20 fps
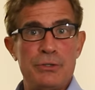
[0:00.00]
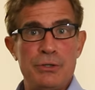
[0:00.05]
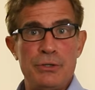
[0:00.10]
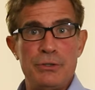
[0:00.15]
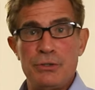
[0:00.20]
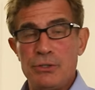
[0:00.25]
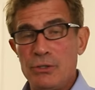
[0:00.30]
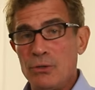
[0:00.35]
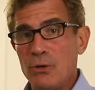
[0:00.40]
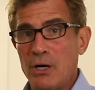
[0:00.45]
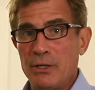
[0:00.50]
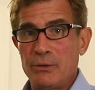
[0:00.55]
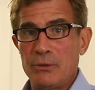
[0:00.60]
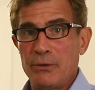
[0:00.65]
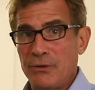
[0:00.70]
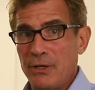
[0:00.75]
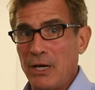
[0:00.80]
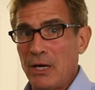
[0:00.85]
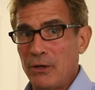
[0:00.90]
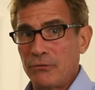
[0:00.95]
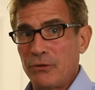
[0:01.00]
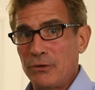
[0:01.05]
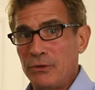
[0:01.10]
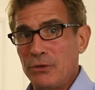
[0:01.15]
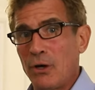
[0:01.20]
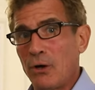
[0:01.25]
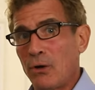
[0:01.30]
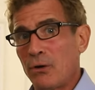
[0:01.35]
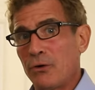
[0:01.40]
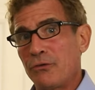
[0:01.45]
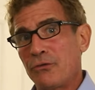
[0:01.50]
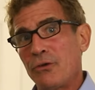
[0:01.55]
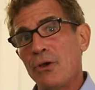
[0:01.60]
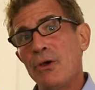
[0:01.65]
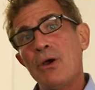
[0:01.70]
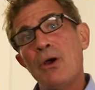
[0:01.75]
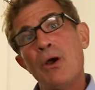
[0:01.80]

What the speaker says: to $200,000